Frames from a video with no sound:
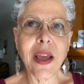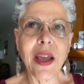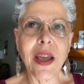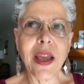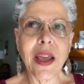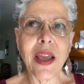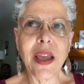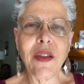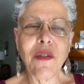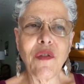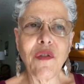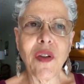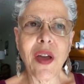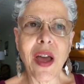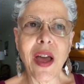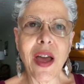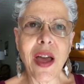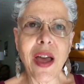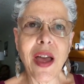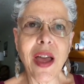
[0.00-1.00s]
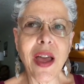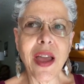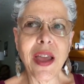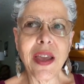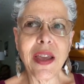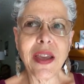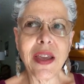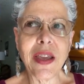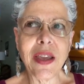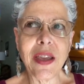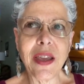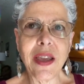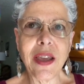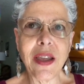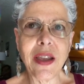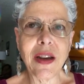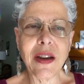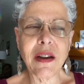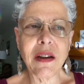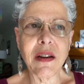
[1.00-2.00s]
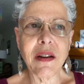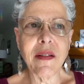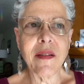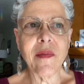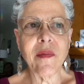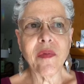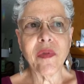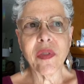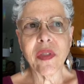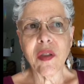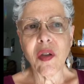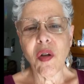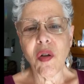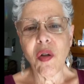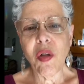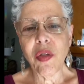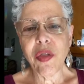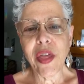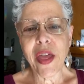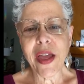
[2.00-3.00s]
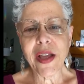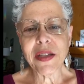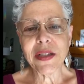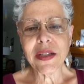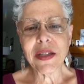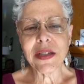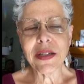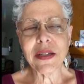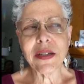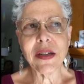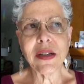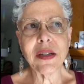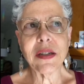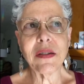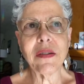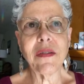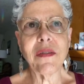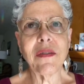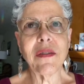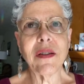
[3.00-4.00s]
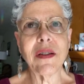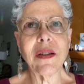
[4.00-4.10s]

if I eat all that stuff,